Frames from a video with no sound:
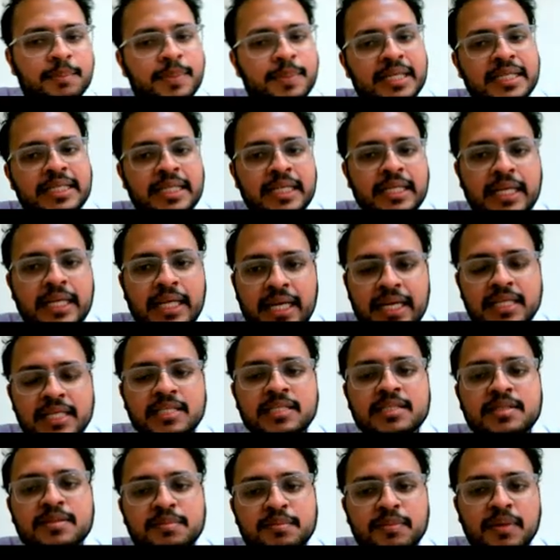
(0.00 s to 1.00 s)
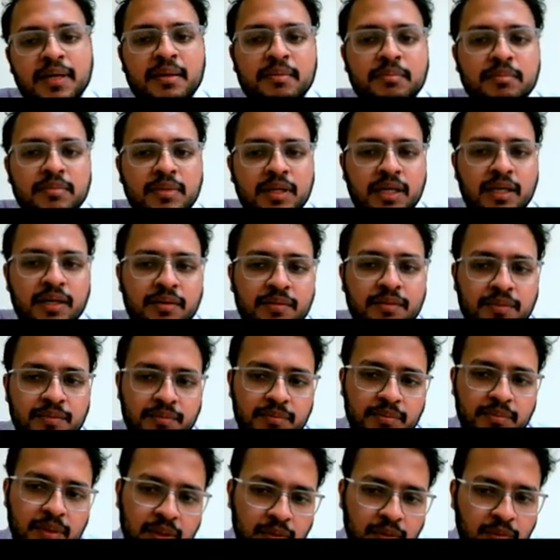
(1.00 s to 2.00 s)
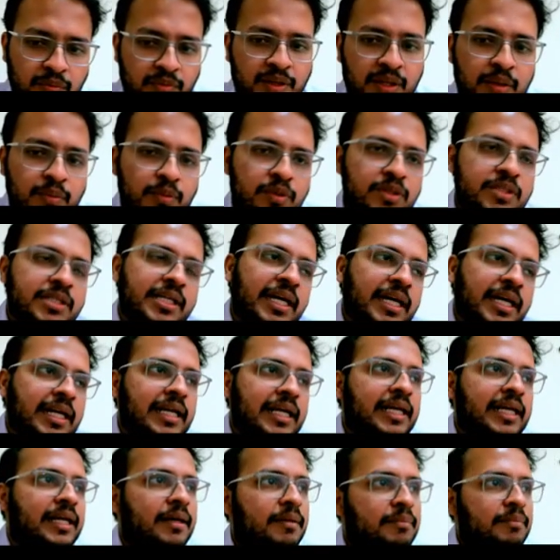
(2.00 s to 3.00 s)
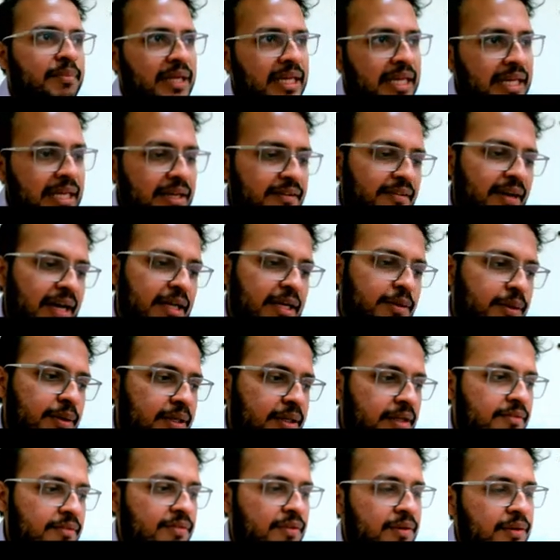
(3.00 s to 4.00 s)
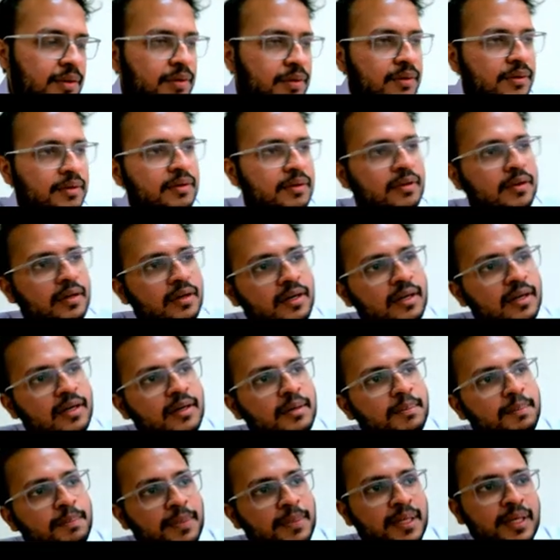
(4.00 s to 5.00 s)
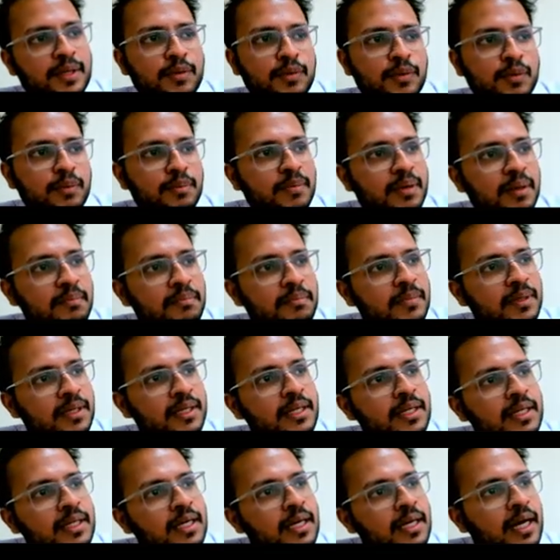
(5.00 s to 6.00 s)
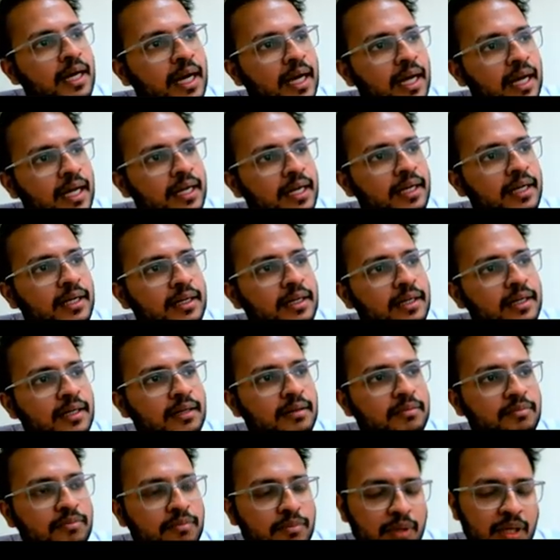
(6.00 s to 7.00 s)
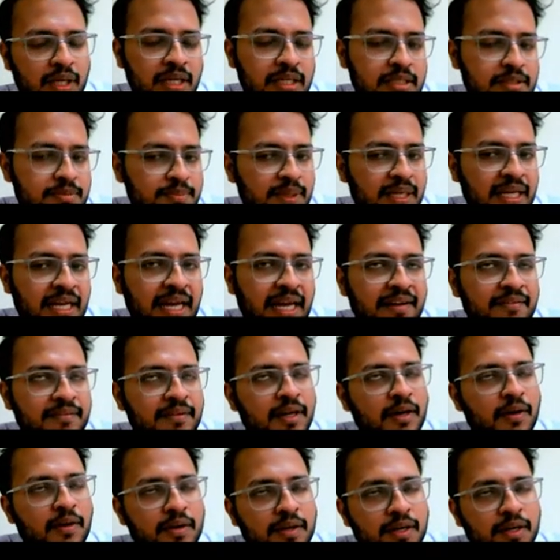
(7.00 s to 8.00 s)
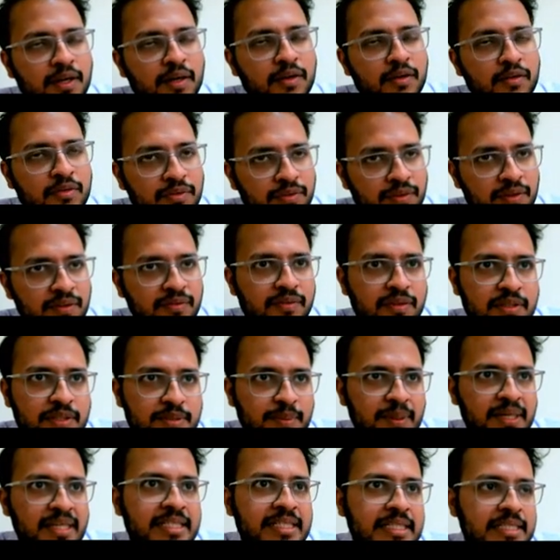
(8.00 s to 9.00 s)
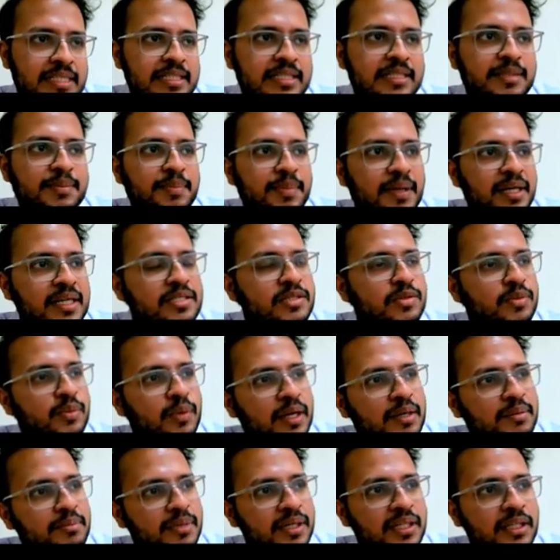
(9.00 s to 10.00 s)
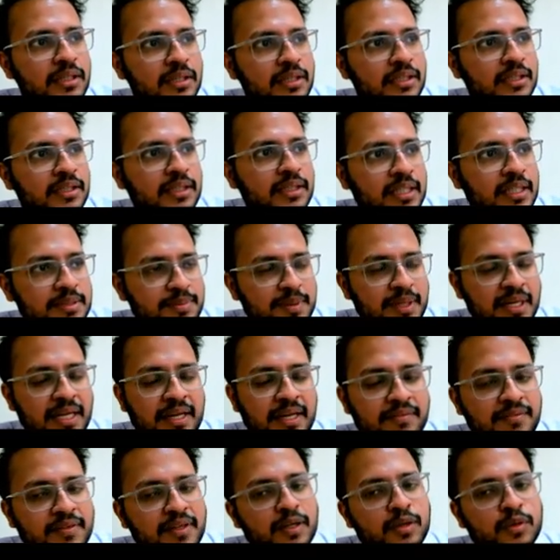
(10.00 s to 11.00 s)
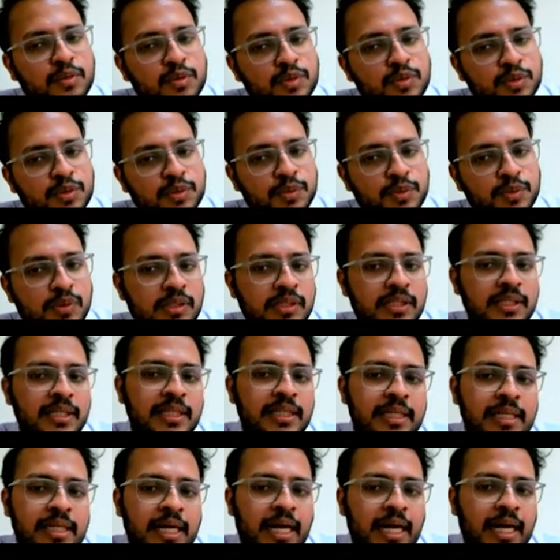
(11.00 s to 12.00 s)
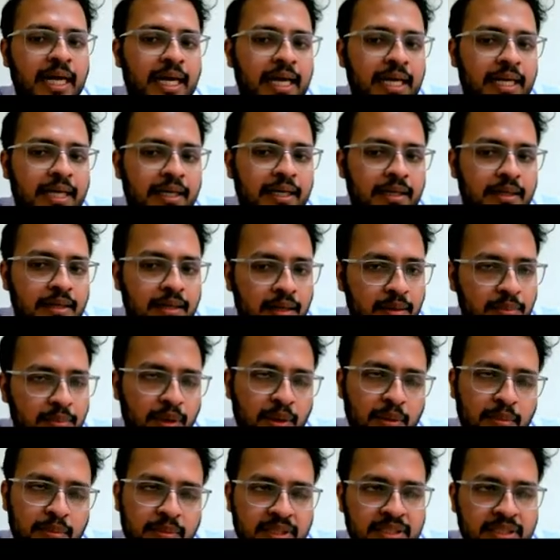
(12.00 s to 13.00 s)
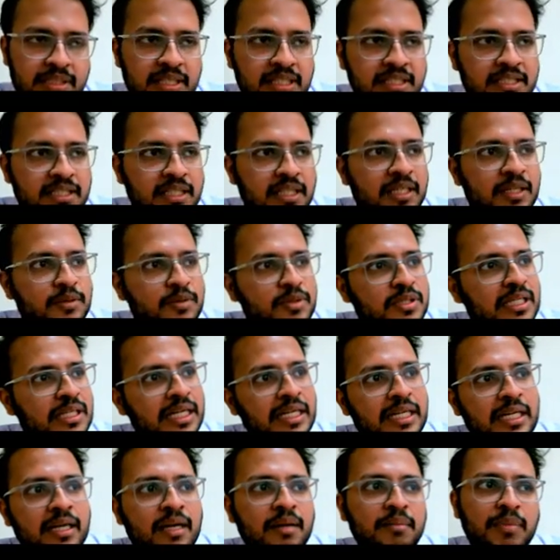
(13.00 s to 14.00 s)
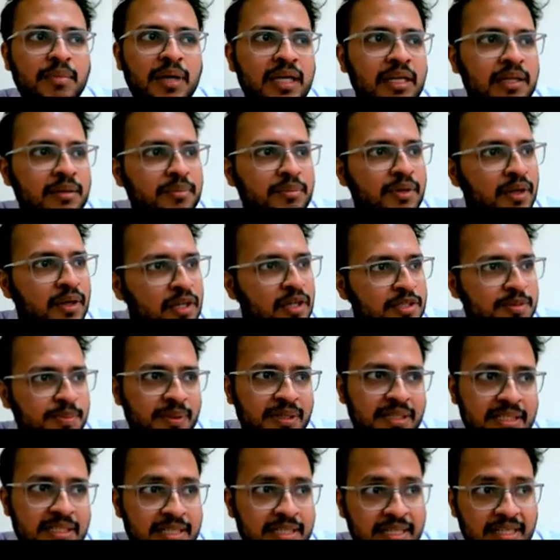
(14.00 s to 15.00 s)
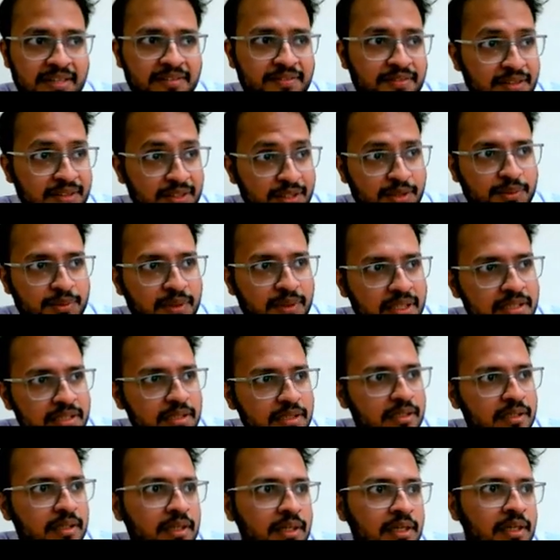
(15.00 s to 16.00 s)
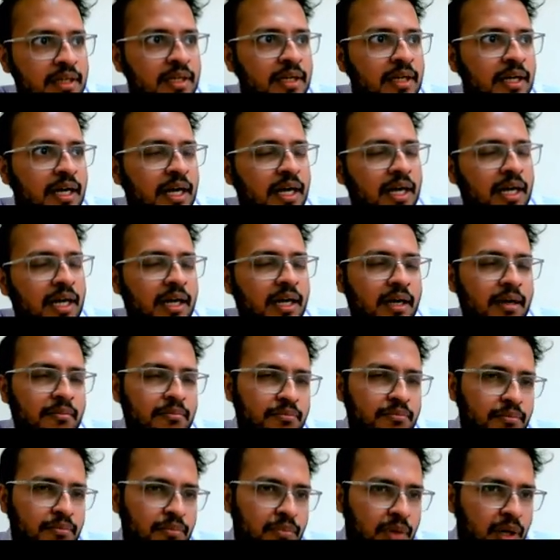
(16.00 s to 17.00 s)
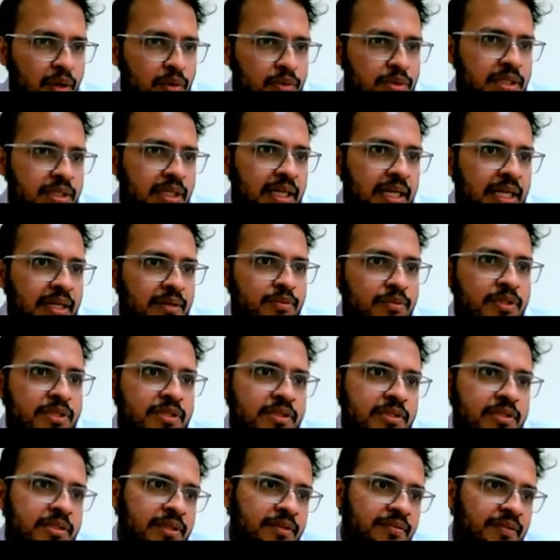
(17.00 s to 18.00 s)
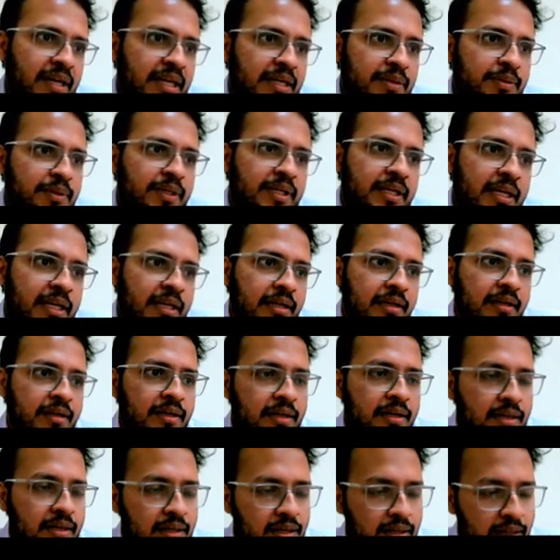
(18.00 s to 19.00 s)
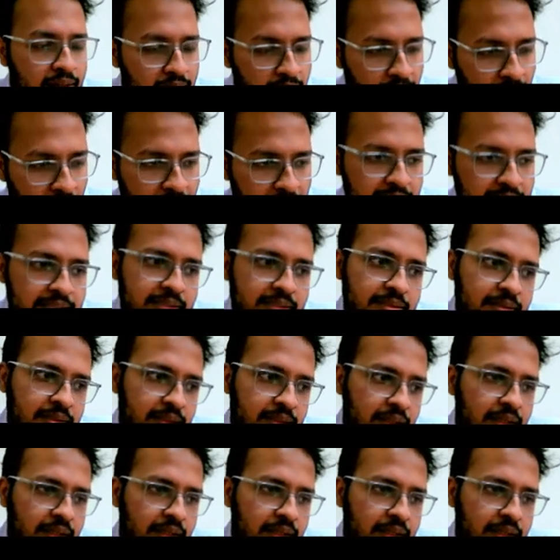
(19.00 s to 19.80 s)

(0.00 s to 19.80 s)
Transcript: Patient S, ma'am, if he was actually being evaluated for PO, ma'am, and he's been having on and off fever spikes since the past 1 month. He's been having loose stools and abdominal distension. He was treated in multiple hospitals and referred to us. Outside, he was evaluated as.